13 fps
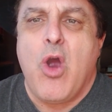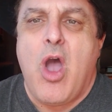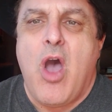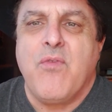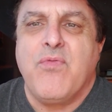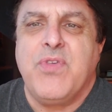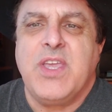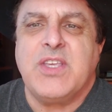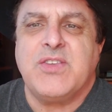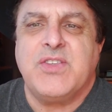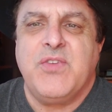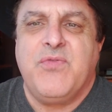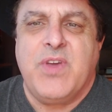of these
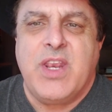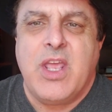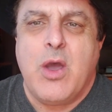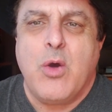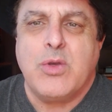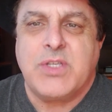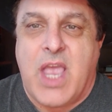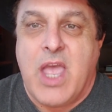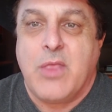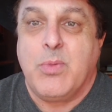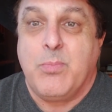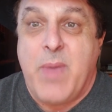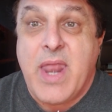videos
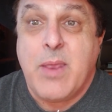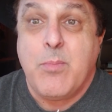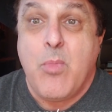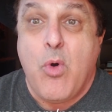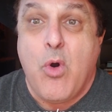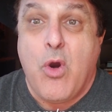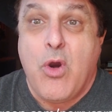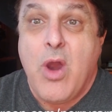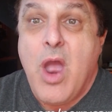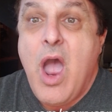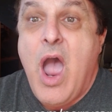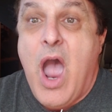and many more